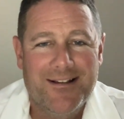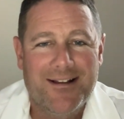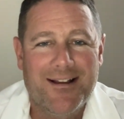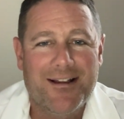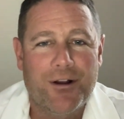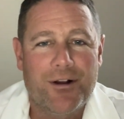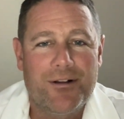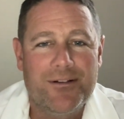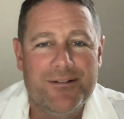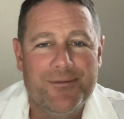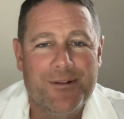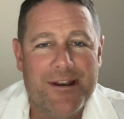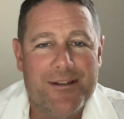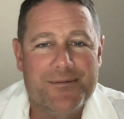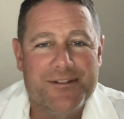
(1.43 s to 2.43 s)
Hi all,
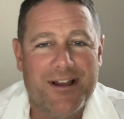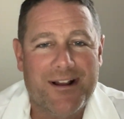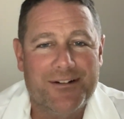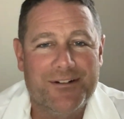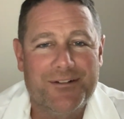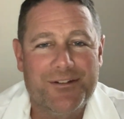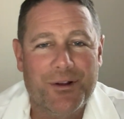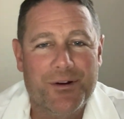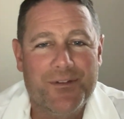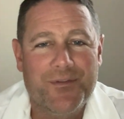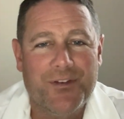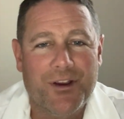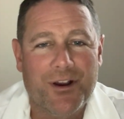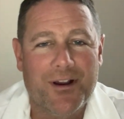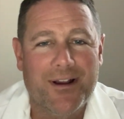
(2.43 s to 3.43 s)
my name is Dr. Tony
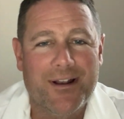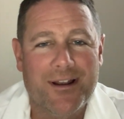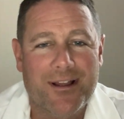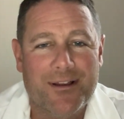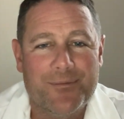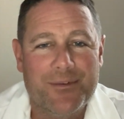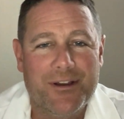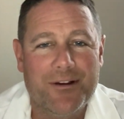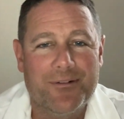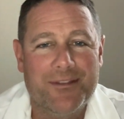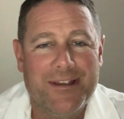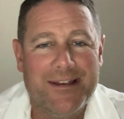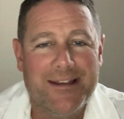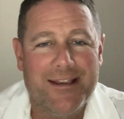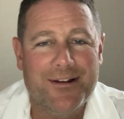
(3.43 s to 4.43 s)
Feher and I'm here with
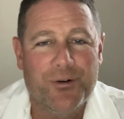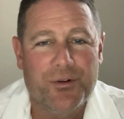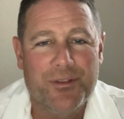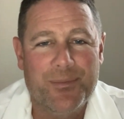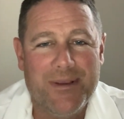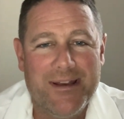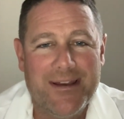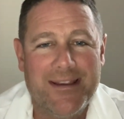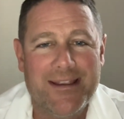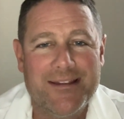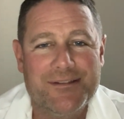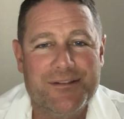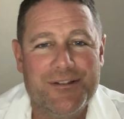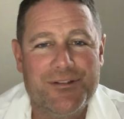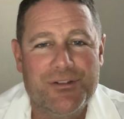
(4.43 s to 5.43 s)
the Indiana Orthopedic
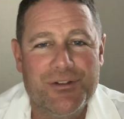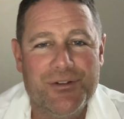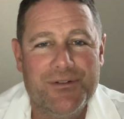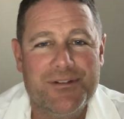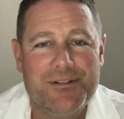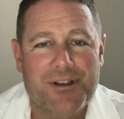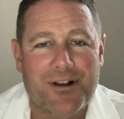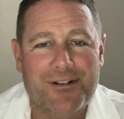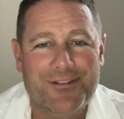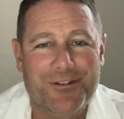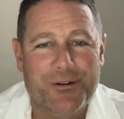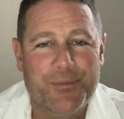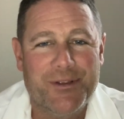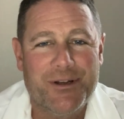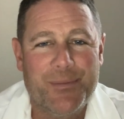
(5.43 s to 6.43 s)
Institute to talk a
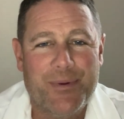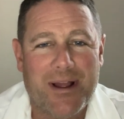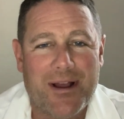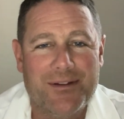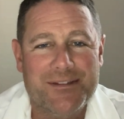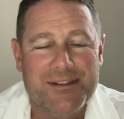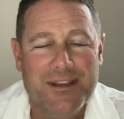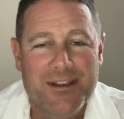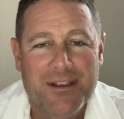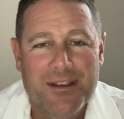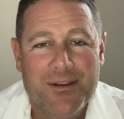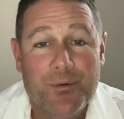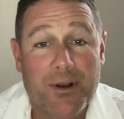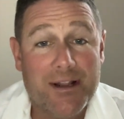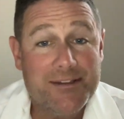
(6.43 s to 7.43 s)
little bit about
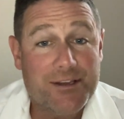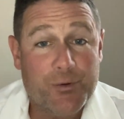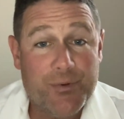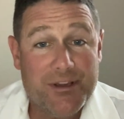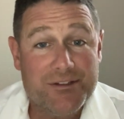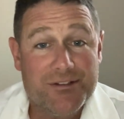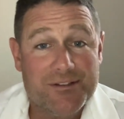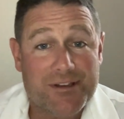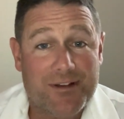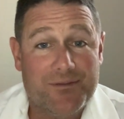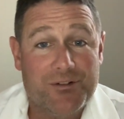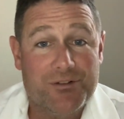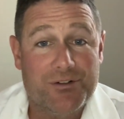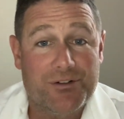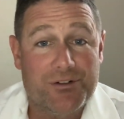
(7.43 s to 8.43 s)
what I tell patients
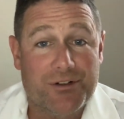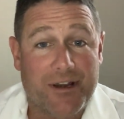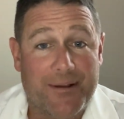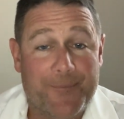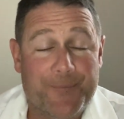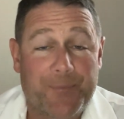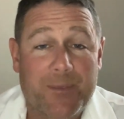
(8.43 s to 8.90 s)
after surgery.